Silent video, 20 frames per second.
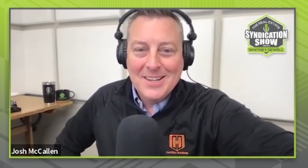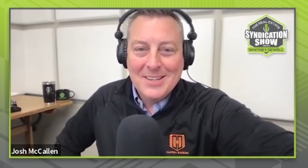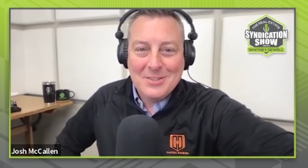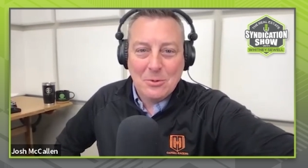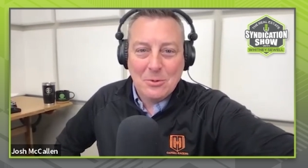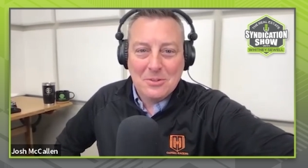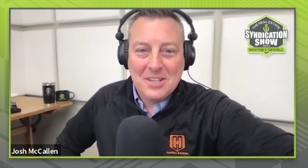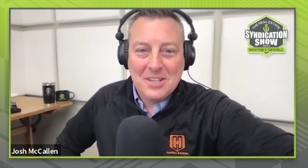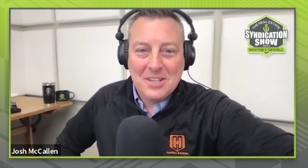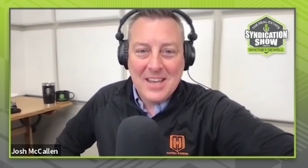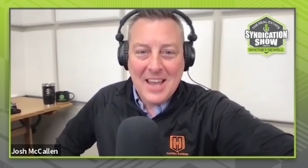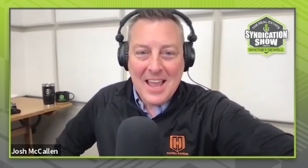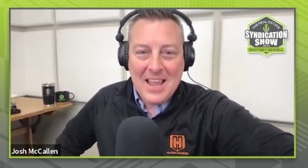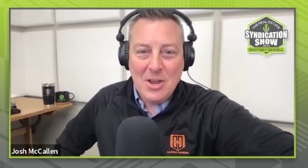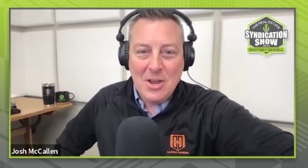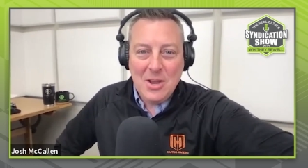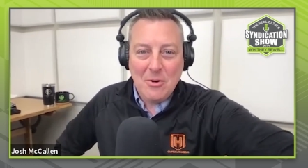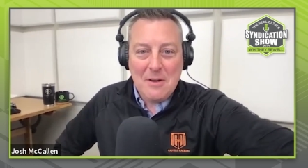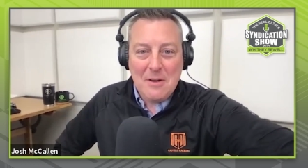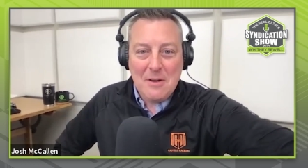So today
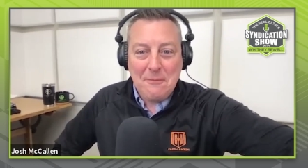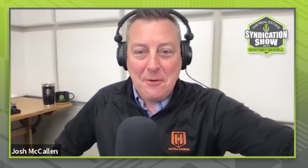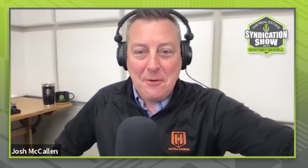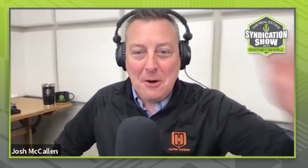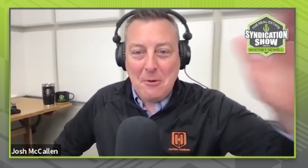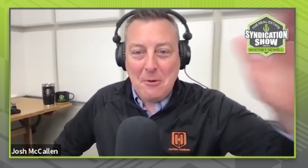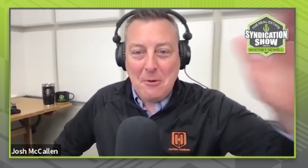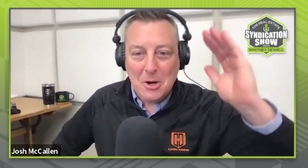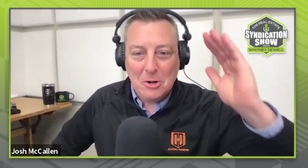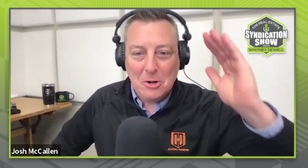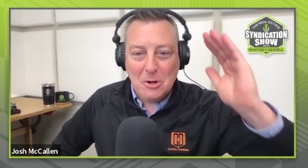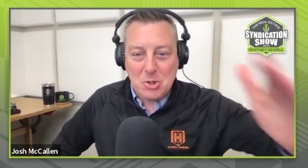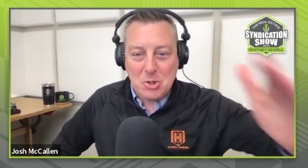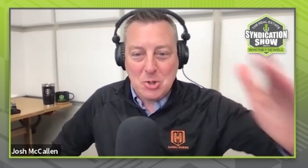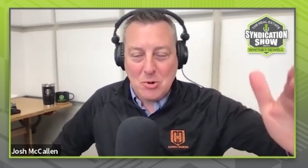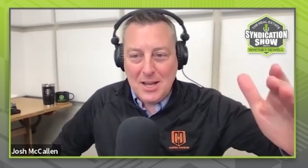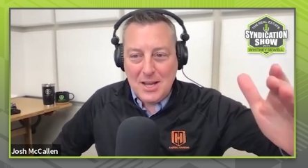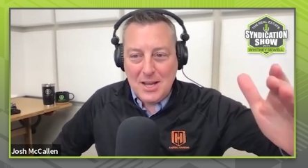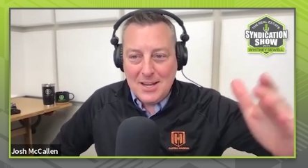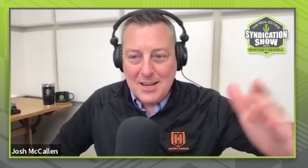you're in for a real
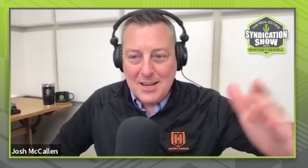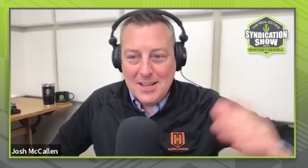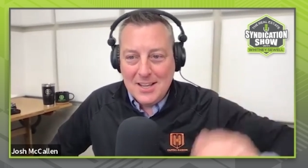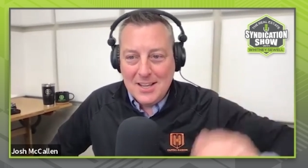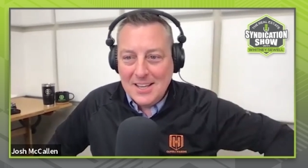treat.